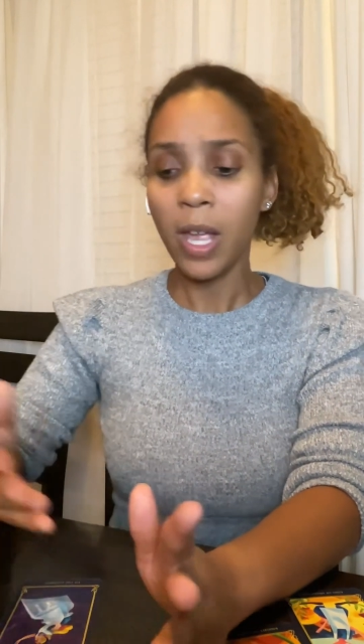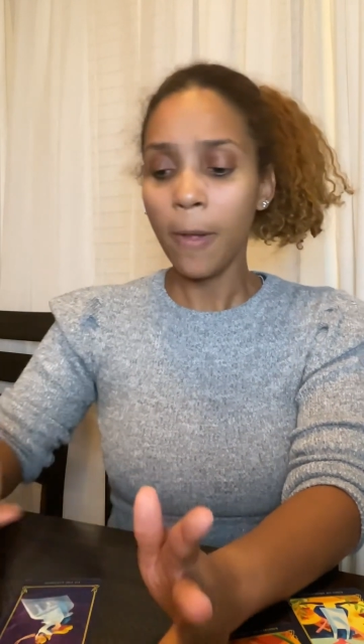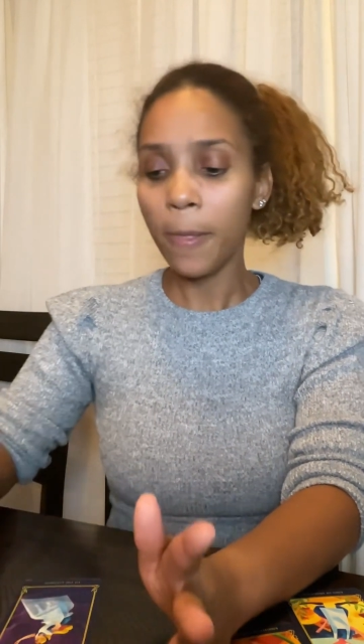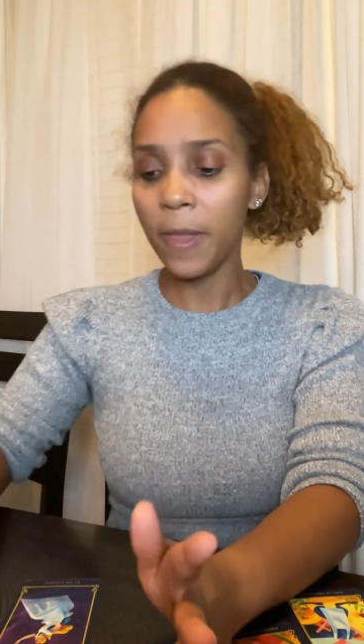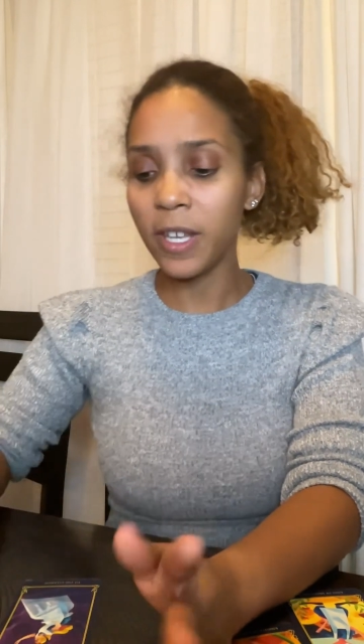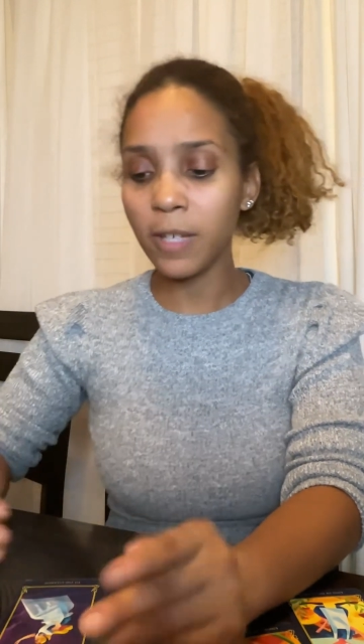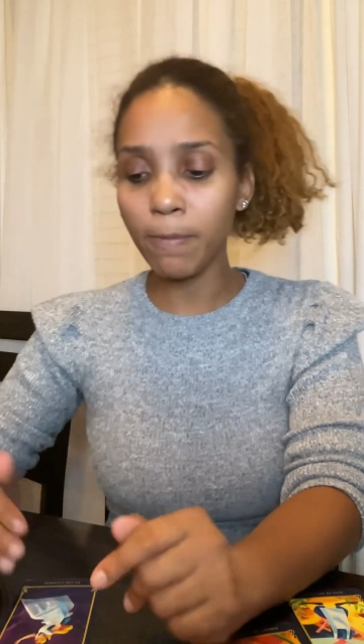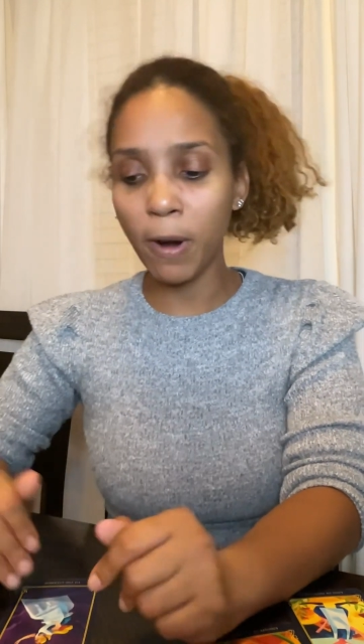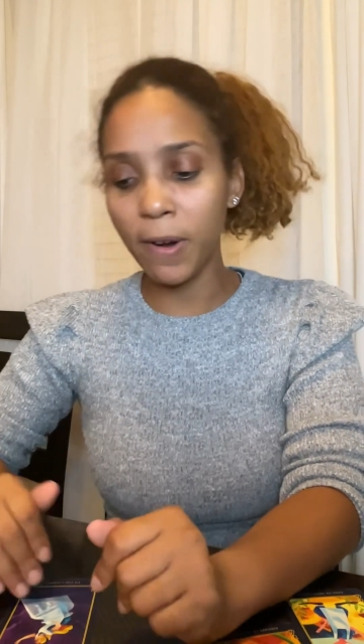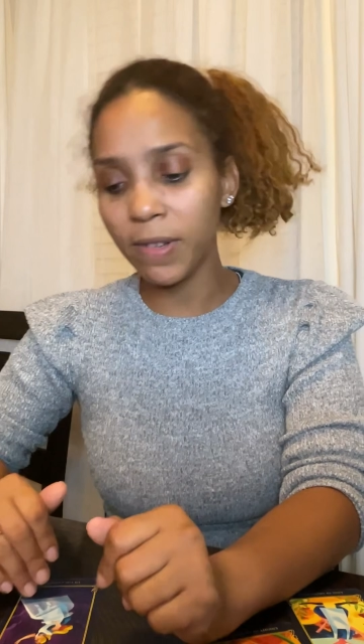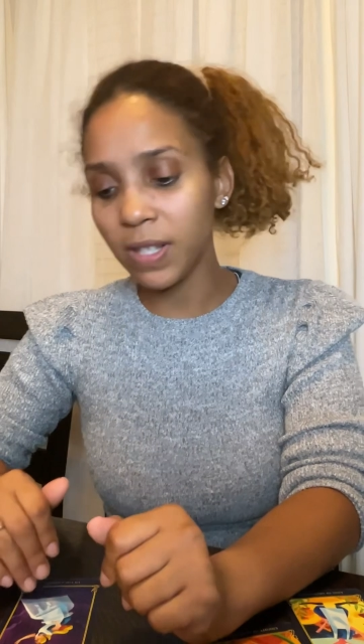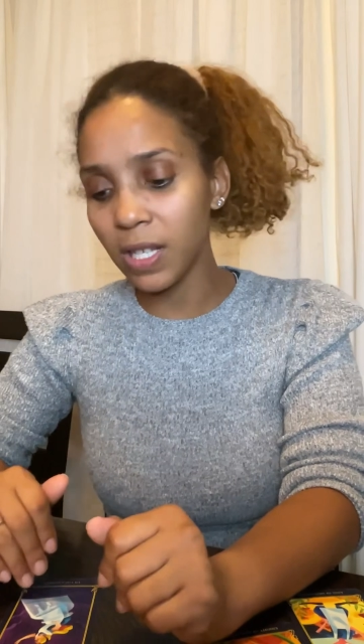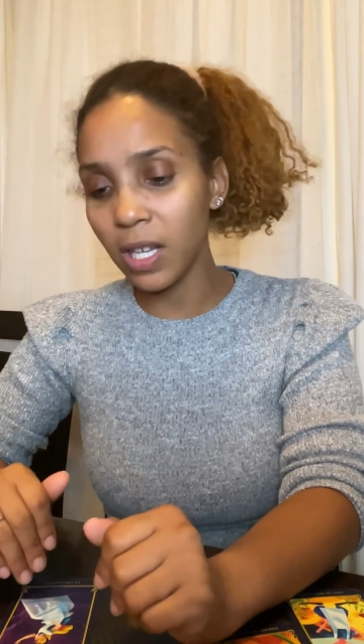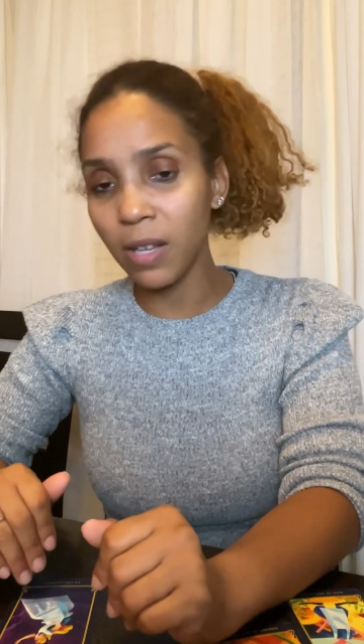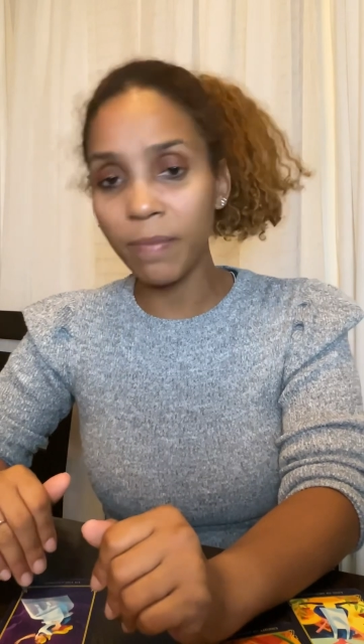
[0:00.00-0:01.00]
this
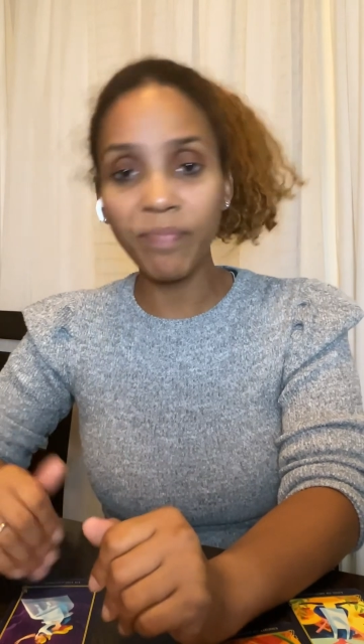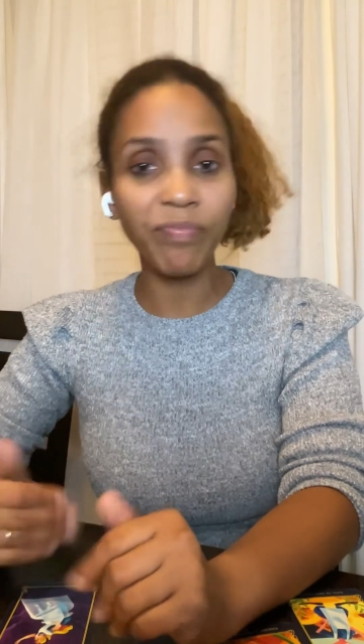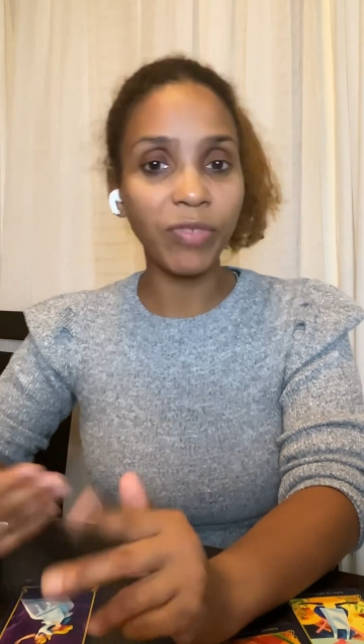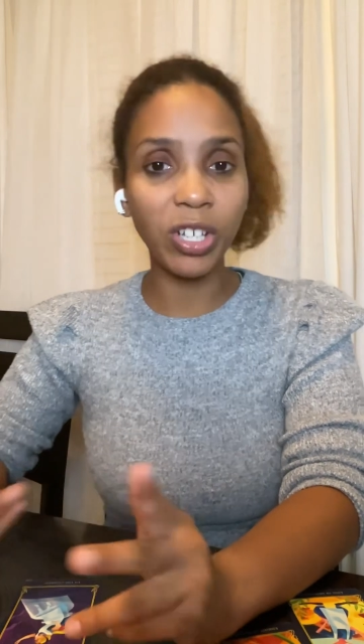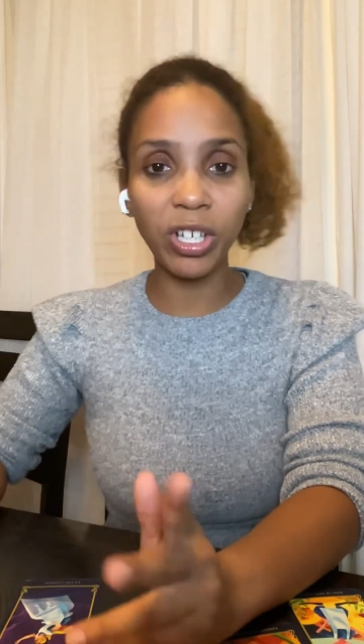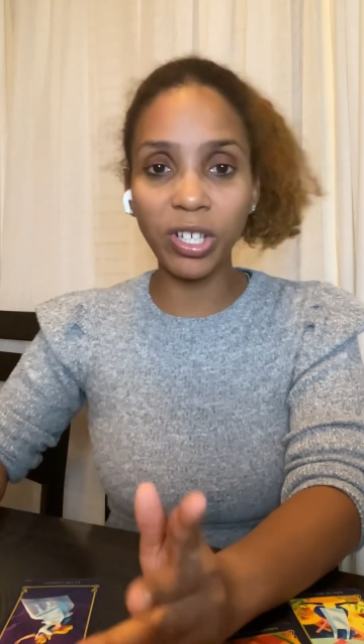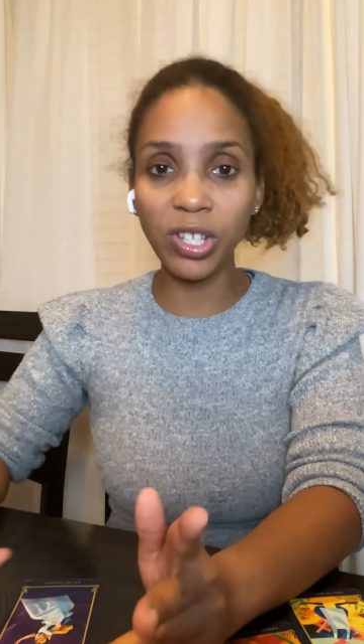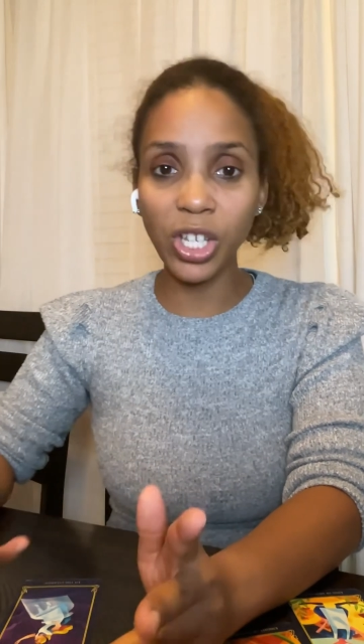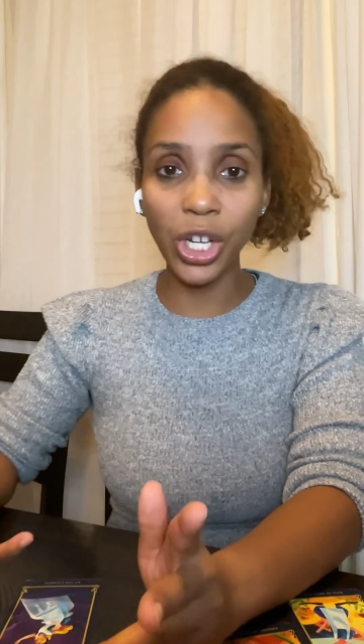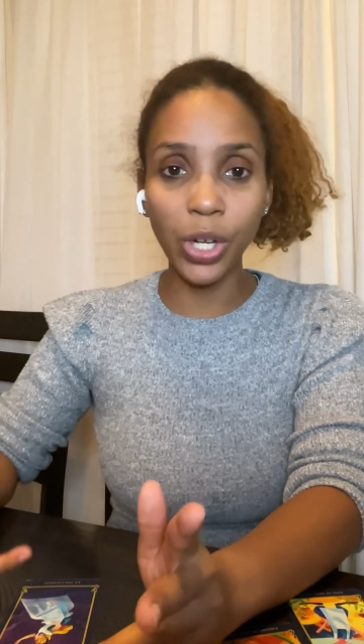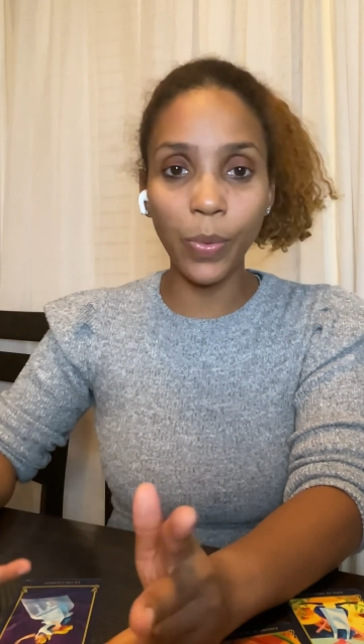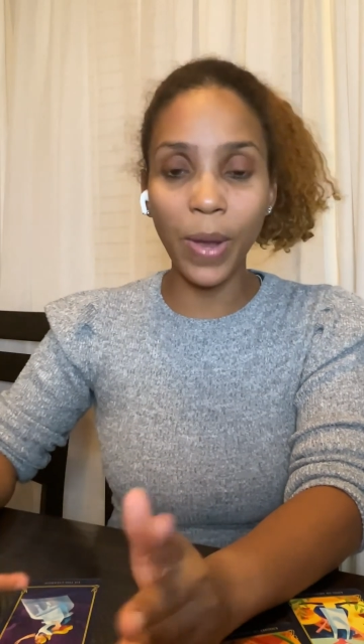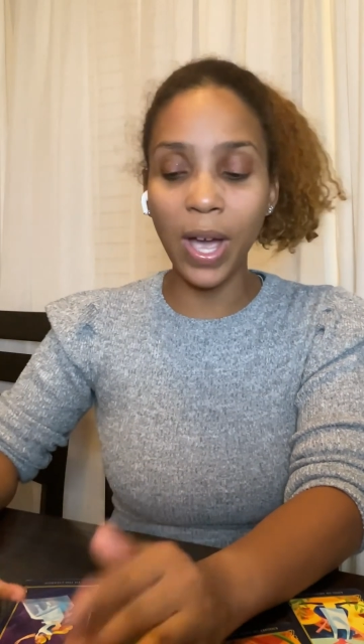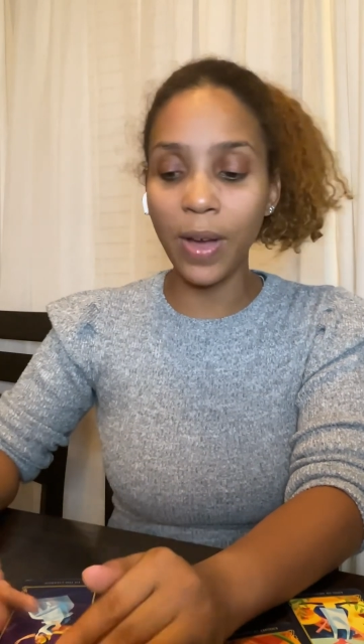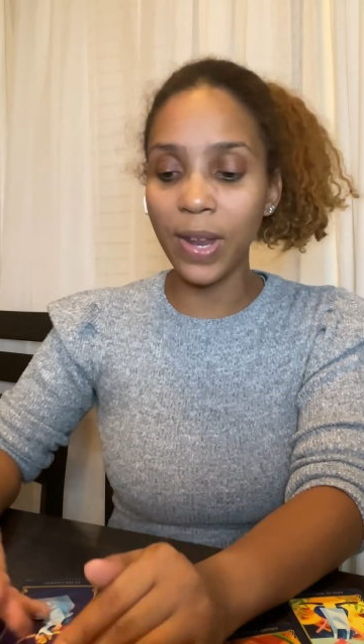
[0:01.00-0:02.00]
person could turn
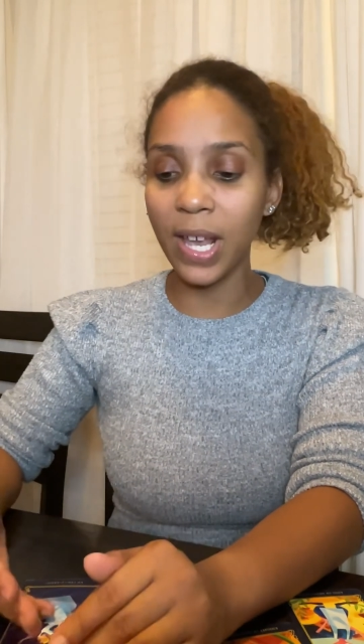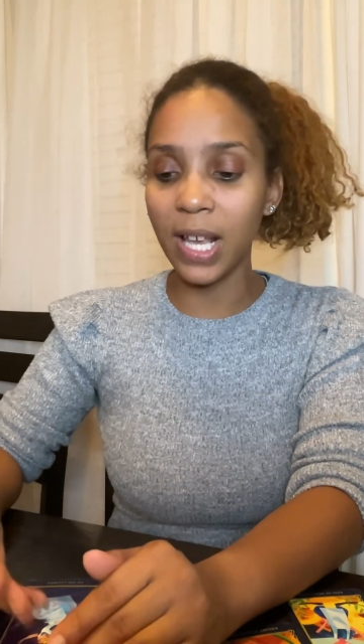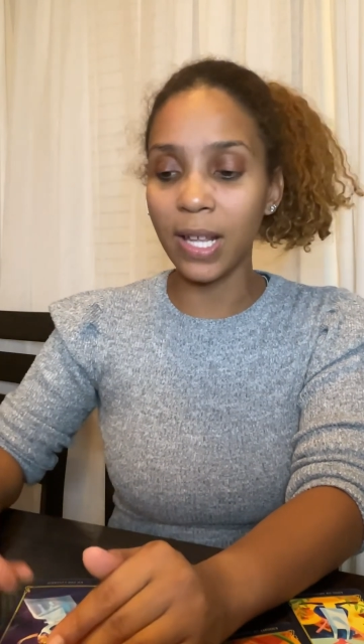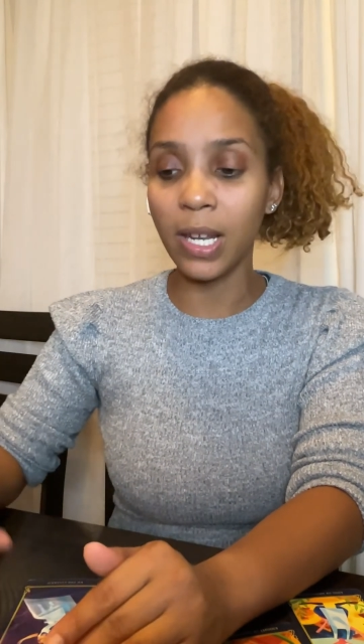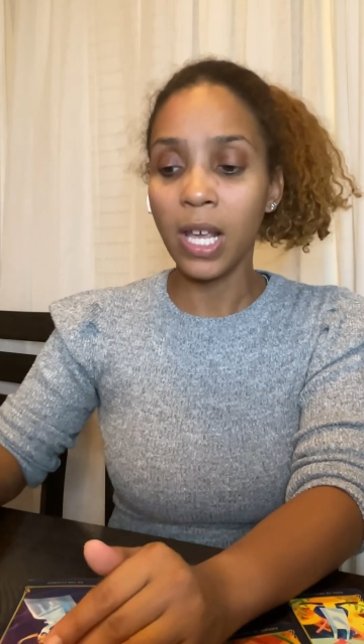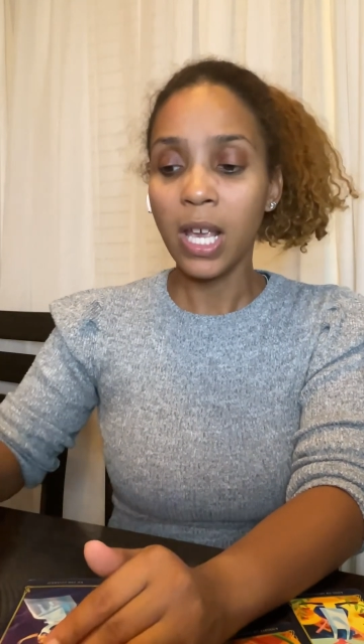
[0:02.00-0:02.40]
around and